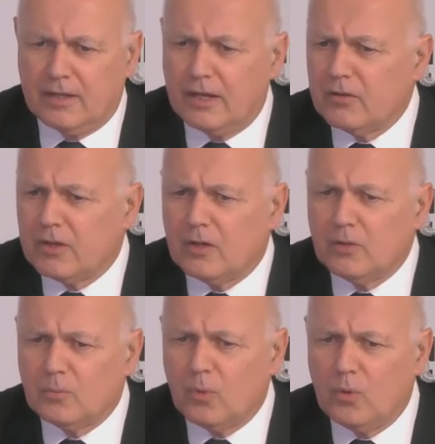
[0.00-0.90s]
the end of the
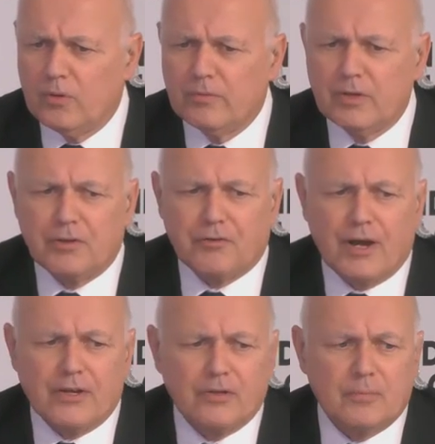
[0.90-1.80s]
Cold War, the real
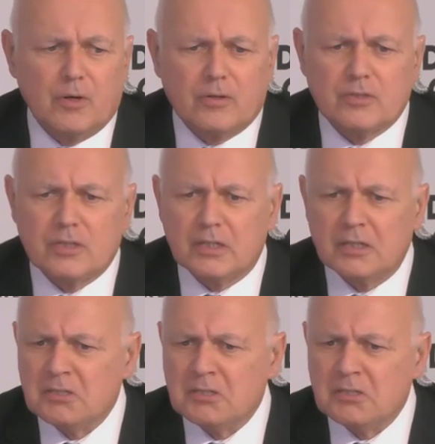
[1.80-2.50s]
threat to democracy